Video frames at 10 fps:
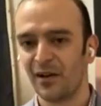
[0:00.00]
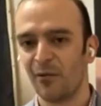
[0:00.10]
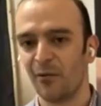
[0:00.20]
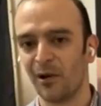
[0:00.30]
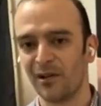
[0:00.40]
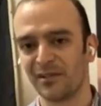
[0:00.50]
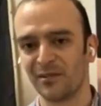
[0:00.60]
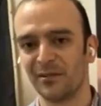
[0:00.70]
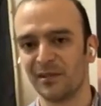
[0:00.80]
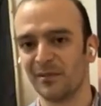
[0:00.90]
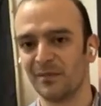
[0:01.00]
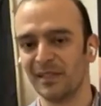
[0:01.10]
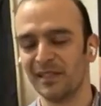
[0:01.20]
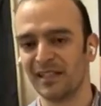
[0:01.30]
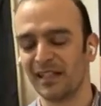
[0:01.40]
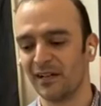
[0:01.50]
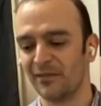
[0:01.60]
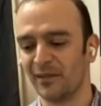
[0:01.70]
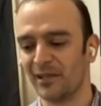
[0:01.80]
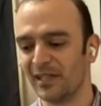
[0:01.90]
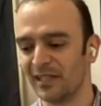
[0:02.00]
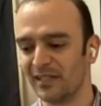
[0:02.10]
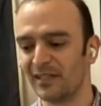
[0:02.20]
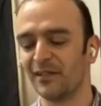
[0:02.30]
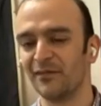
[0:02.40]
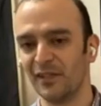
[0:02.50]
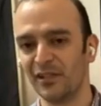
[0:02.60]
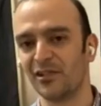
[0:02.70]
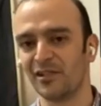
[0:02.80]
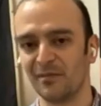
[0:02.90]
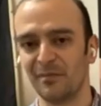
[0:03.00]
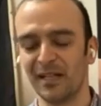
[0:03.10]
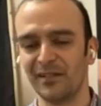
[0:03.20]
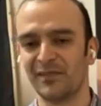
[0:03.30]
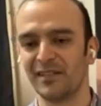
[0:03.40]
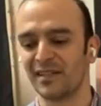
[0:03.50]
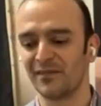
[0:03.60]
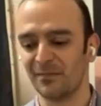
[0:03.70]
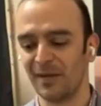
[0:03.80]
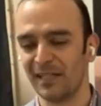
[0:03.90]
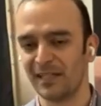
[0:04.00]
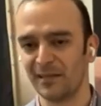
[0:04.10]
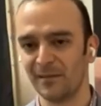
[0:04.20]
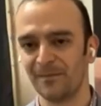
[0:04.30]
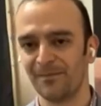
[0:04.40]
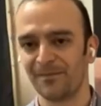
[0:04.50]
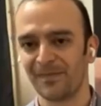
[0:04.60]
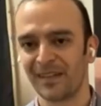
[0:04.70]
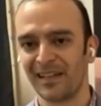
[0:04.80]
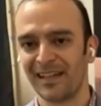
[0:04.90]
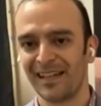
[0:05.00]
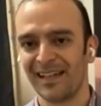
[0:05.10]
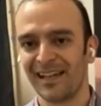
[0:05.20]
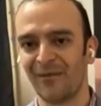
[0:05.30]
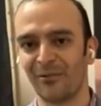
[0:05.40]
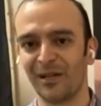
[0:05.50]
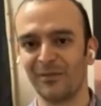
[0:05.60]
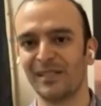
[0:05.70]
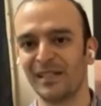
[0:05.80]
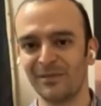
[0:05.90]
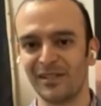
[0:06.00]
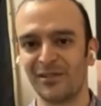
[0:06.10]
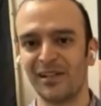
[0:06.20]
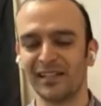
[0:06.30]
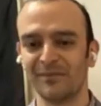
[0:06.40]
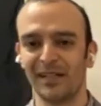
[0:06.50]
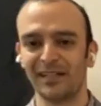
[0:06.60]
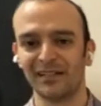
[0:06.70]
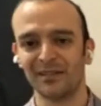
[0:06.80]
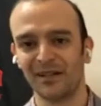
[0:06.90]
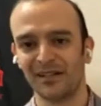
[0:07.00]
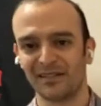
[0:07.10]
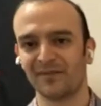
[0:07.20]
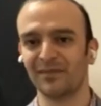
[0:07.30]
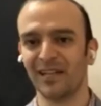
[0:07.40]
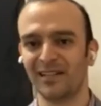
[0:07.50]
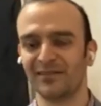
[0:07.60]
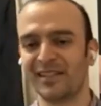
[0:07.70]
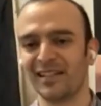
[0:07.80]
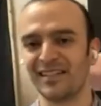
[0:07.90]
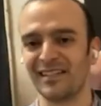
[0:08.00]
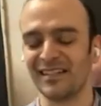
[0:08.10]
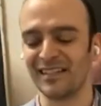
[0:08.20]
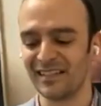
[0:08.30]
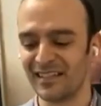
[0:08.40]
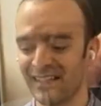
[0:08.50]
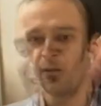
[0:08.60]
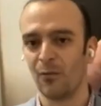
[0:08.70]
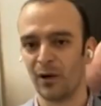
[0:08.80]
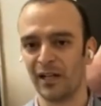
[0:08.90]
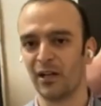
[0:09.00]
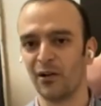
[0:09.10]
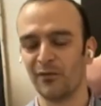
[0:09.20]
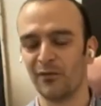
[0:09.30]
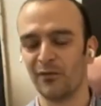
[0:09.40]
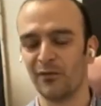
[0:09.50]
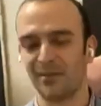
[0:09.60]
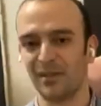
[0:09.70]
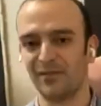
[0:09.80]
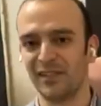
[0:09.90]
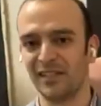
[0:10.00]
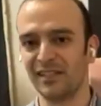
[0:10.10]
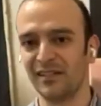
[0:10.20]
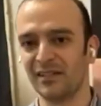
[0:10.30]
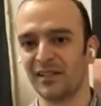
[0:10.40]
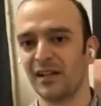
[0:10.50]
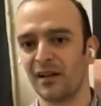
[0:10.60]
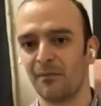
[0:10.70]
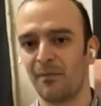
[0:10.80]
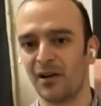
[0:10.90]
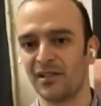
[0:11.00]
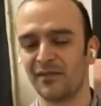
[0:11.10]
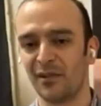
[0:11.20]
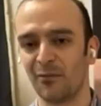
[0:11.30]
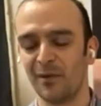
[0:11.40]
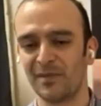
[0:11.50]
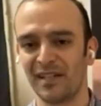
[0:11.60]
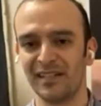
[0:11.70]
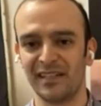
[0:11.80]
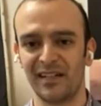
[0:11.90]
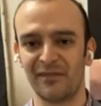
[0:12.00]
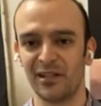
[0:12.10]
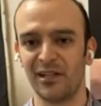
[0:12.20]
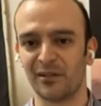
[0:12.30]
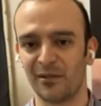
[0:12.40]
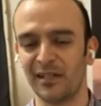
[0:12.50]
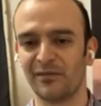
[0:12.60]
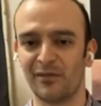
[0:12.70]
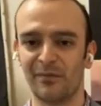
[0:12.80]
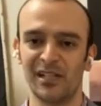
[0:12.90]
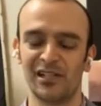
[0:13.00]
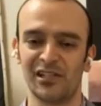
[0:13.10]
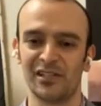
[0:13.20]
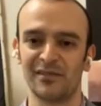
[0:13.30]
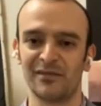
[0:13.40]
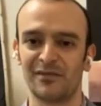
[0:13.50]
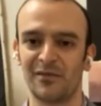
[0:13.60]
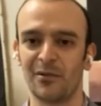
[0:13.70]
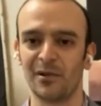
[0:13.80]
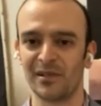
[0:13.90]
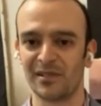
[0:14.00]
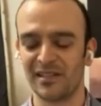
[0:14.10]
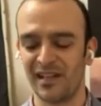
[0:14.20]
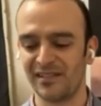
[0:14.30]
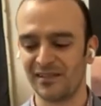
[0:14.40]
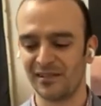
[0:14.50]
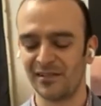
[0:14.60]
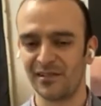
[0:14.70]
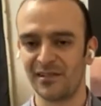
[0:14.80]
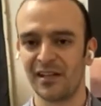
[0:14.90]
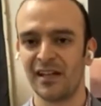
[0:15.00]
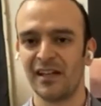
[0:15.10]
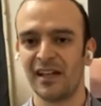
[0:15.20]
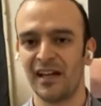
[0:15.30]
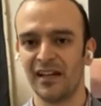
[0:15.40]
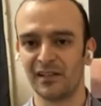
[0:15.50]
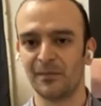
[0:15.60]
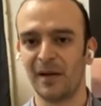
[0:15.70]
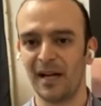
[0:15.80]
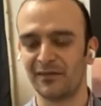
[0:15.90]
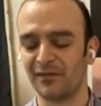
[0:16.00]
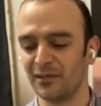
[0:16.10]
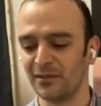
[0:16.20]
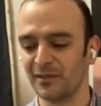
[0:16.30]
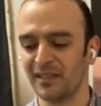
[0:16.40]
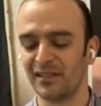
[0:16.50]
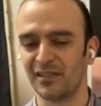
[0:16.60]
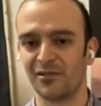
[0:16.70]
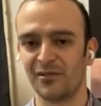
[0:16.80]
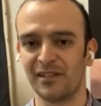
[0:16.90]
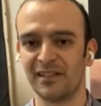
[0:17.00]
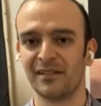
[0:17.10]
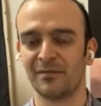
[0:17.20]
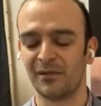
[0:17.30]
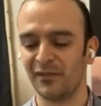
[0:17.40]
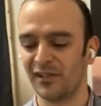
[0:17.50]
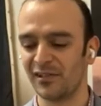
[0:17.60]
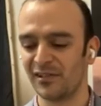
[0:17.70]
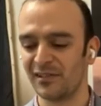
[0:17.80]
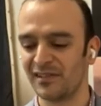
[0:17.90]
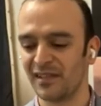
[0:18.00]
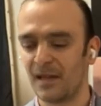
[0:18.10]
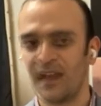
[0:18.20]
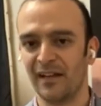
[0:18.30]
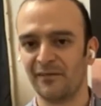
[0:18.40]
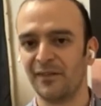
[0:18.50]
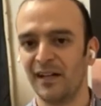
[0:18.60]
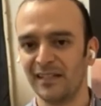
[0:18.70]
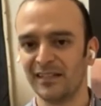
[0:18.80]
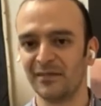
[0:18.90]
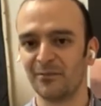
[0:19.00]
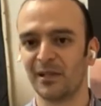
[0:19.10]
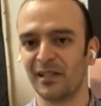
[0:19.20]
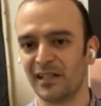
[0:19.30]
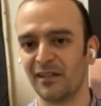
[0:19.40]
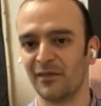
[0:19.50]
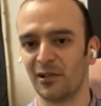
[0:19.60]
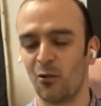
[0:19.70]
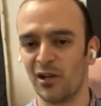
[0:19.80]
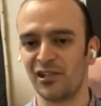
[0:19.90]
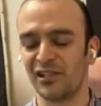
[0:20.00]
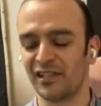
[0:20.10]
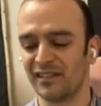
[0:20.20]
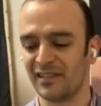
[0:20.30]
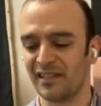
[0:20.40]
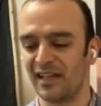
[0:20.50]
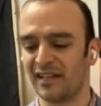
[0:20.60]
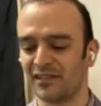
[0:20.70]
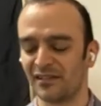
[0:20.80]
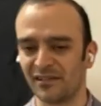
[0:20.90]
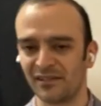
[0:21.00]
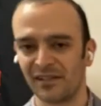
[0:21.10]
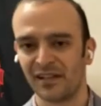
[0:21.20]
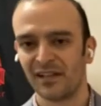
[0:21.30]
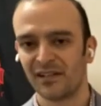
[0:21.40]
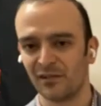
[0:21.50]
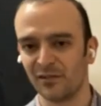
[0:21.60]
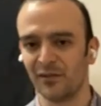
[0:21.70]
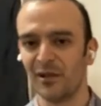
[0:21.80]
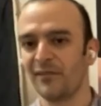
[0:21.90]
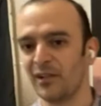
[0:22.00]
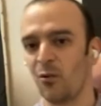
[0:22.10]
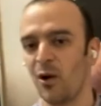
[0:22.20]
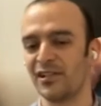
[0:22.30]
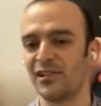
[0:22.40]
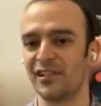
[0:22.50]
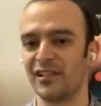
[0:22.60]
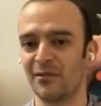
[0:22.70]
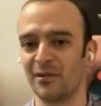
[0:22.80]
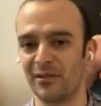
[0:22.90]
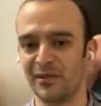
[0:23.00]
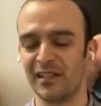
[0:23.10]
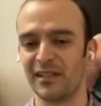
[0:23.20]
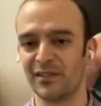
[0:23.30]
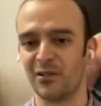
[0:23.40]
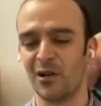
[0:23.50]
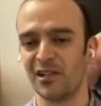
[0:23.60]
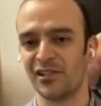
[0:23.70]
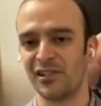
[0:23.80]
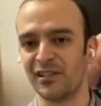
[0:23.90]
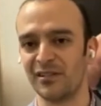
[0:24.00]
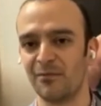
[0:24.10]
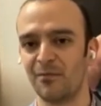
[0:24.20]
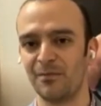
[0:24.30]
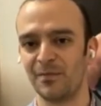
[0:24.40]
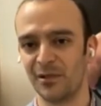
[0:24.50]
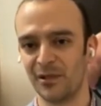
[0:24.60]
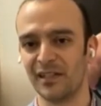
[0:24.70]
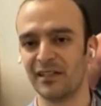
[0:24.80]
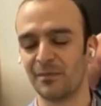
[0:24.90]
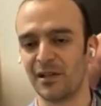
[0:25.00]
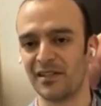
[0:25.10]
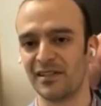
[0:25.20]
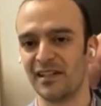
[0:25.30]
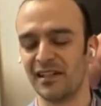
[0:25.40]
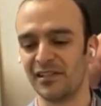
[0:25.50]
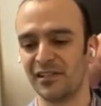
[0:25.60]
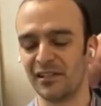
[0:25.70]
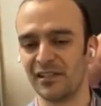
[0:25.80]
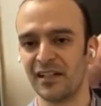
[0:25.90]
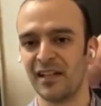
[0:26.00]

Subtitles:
We're also going to be covering the features and benefits of the Mako, and we're going to be demonstrating the Mako on some live testing. We're going to go over some of the parts of our website that have a lot of great information for testers and other backflow industry professionals. And finally, we're going to cover questions and answers. So if you have a question or you think of a question during the presentation,